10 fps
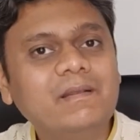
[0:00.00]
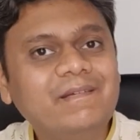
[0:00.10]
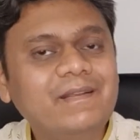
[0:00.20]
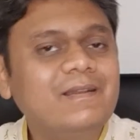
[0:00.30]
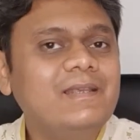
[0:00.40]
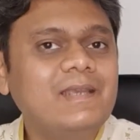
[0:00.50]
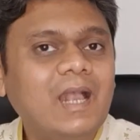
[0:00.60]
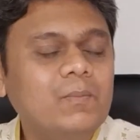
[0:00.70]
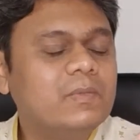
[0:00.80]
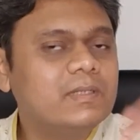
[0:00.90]
really
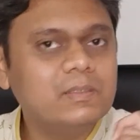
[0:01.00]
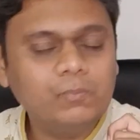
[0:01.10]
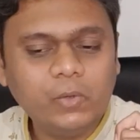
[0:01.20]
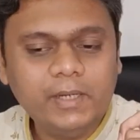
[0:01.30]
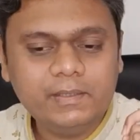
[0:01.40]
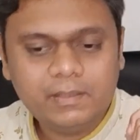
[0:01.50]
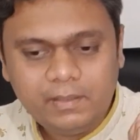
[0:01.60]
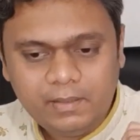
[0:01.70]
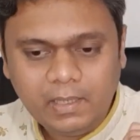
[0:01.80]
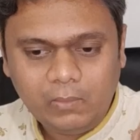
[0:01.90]
hammer the point
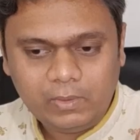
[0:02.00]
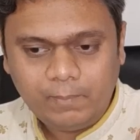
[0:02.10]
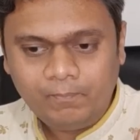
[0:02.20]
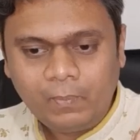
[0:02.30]
down.